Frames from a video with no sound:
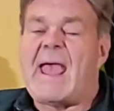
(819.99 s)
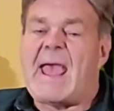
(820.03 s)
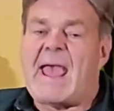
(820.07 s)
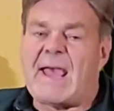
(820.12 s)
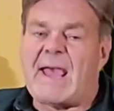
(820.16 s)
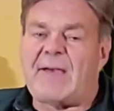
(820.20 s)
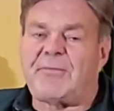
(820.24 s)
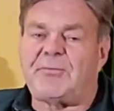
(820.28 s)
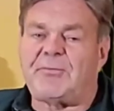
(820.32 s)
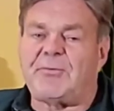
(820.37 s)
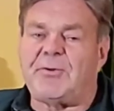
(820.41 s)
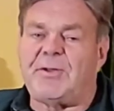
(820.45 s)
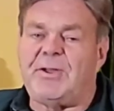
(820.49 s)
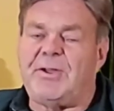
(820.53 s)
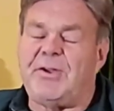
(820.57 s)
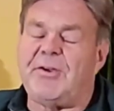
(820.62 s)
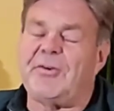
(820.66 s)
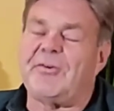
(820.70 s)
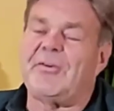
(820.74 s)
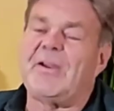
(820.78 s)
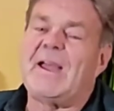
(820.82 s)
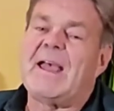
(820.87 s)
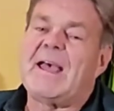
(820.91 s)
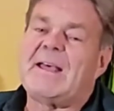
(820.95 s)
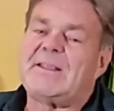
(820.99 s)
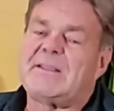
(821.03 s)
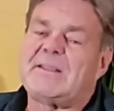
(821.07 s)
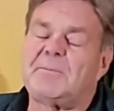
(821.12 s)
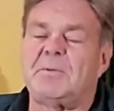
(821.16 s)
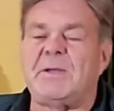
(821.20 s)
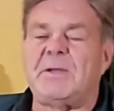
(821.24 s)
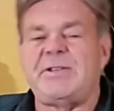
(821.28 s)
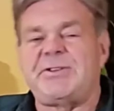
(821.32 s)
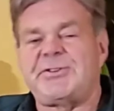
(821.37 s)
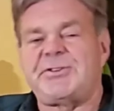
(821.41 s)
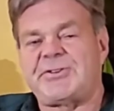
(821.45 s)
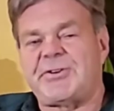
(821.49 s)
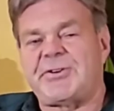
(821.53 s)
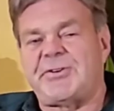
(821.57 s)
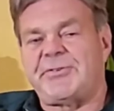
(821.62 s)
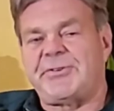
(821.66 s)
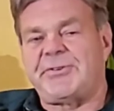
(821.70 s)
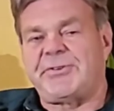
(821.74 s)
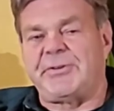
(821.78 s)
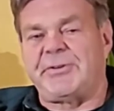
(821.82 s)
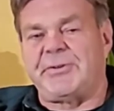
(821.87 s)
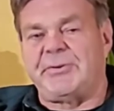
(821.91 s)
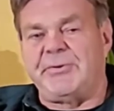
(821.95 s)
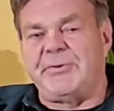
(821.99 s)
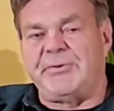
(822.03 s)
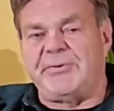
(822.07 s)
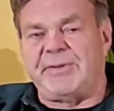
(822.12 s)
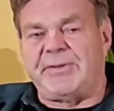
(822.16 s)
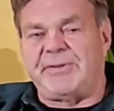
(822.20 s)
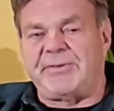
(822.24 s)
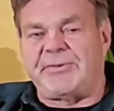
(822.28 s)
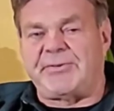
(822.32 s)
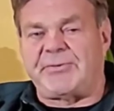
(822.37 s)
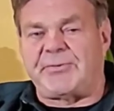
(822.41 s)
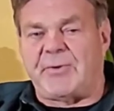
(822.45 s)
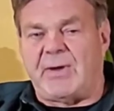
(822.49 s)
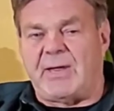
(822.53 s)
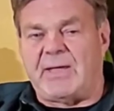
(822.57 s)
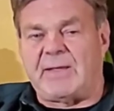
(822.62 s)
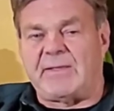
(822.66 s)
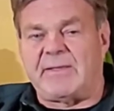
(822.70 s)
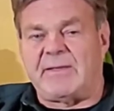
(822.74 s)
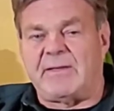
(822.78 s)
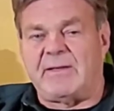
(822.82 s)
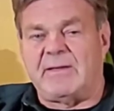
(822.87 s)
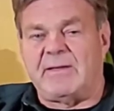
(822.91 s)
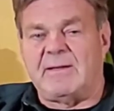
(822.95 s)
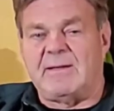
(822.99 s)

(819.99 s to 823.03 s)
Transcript: After a year, the bleach starts to lose its strength.